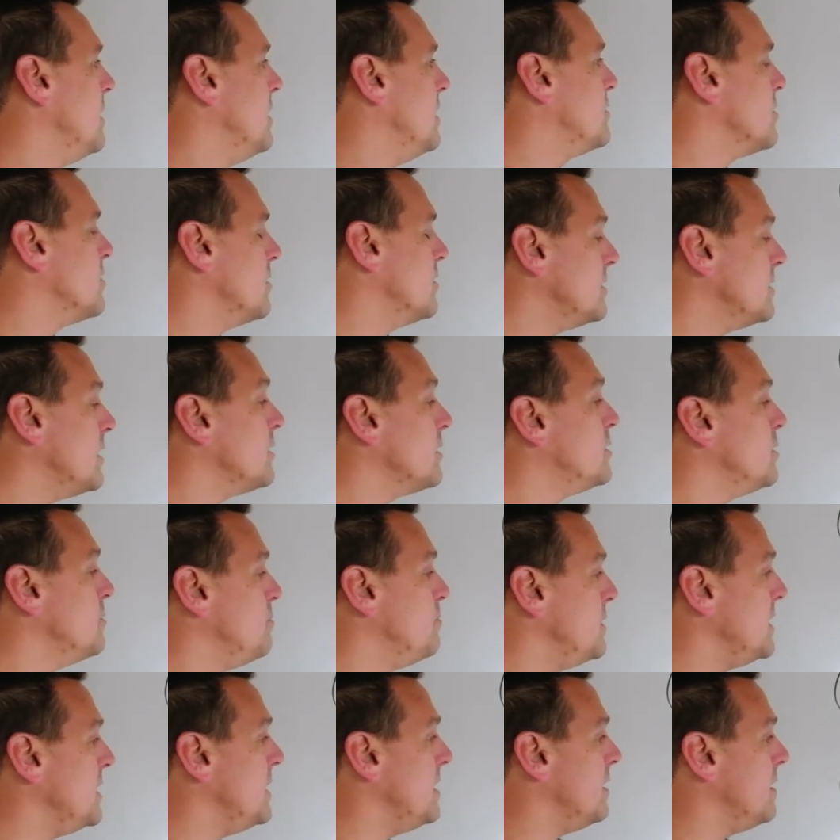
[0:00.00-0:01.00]
turns out to
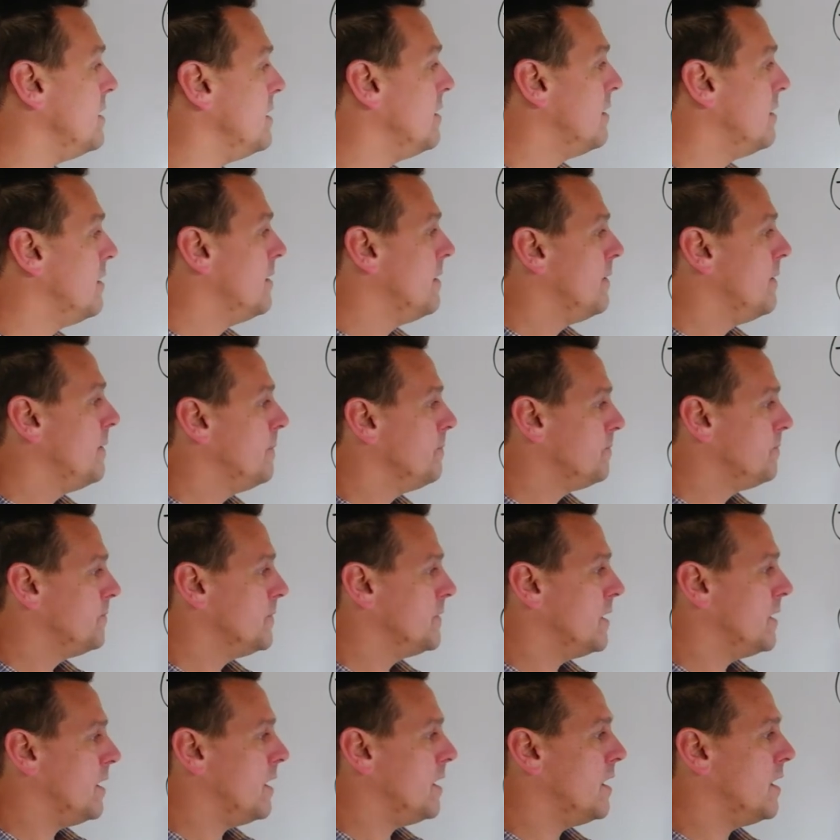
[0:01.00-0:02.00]
be
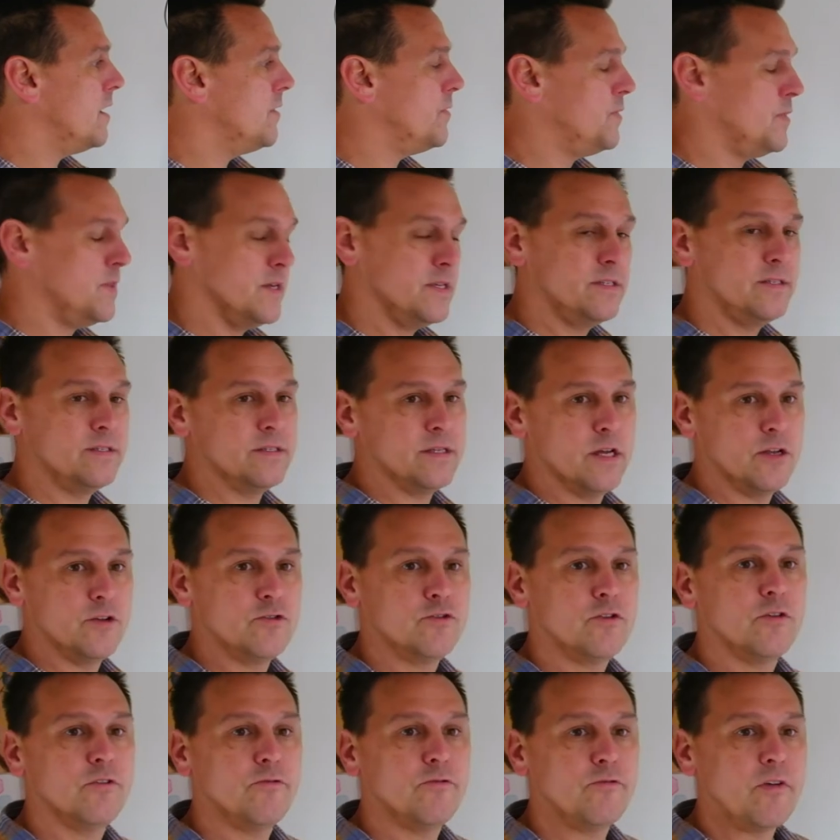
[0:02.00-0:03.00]
uh, this
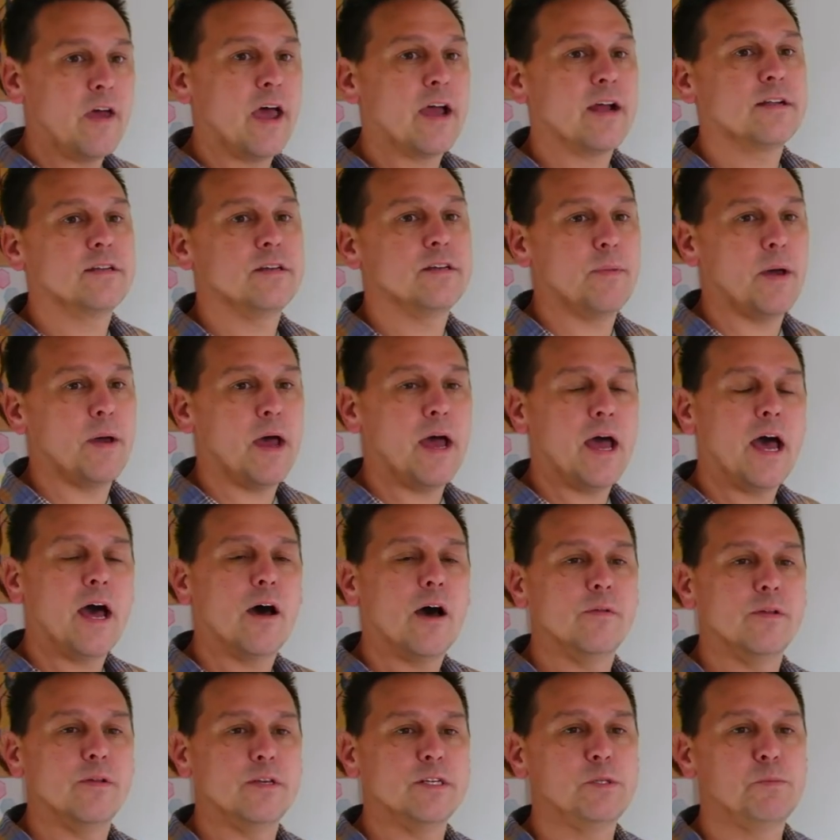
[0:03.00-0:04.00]
central fact about how
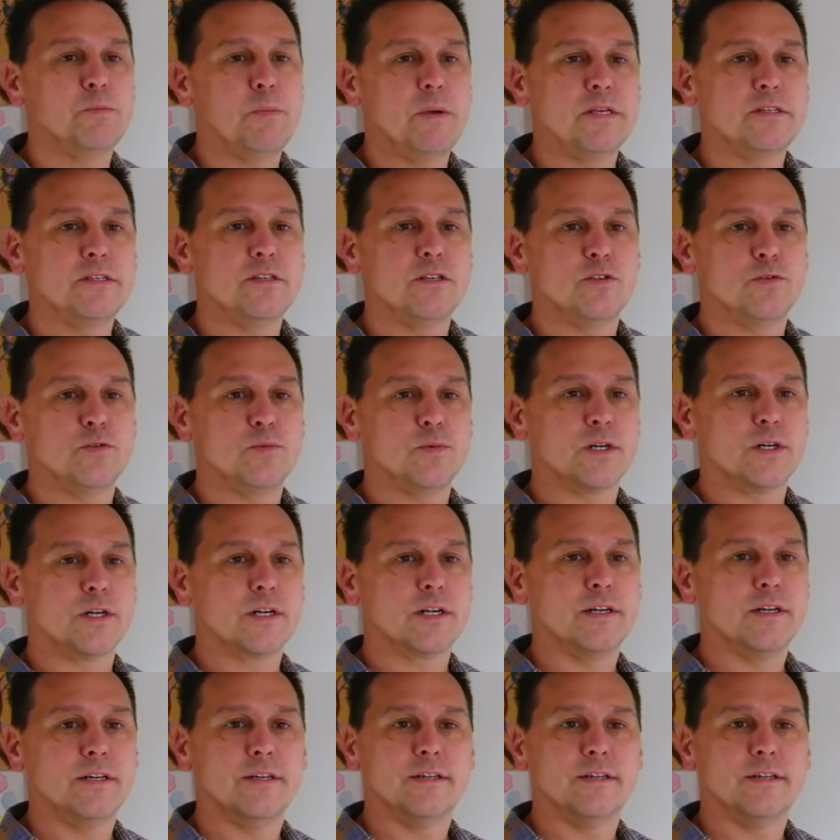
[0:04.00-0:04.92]
these spaces work.